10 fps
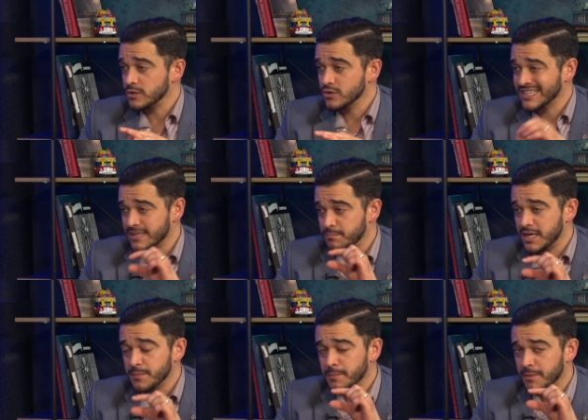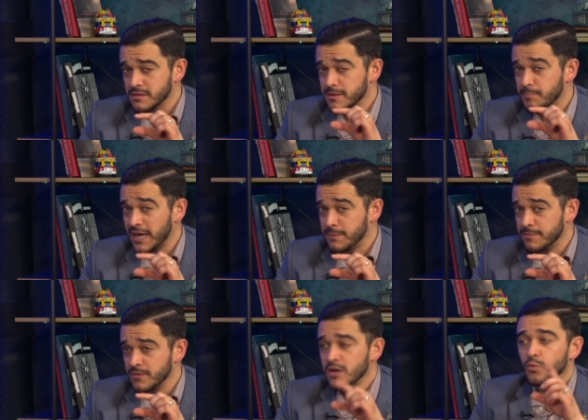We look at the minimum monthly
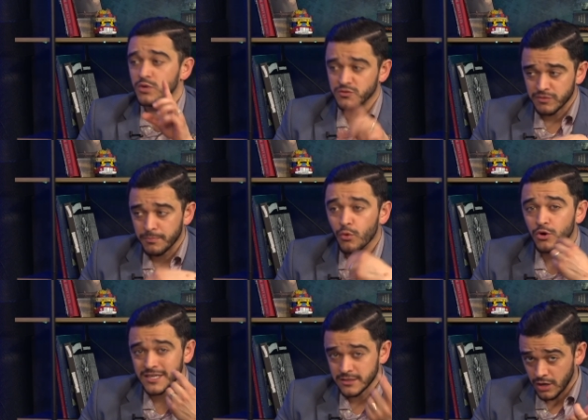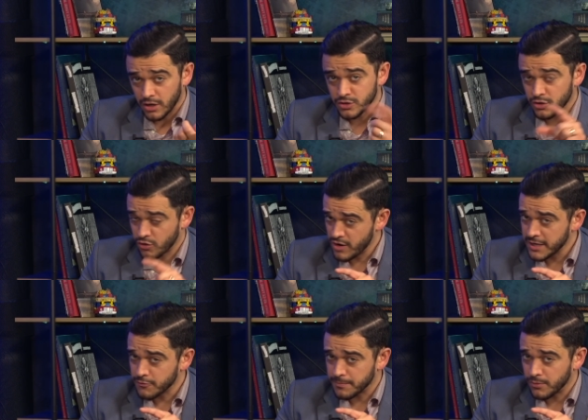payment, what's reporting on your
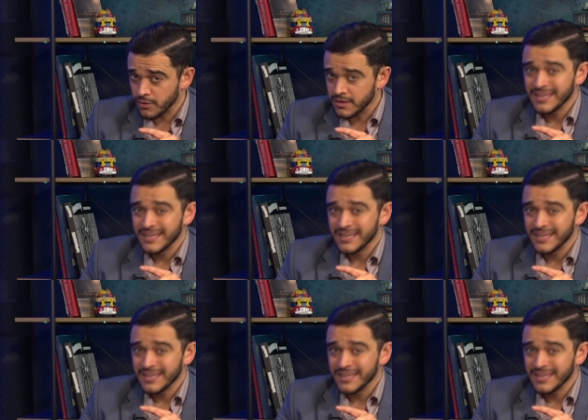credit report,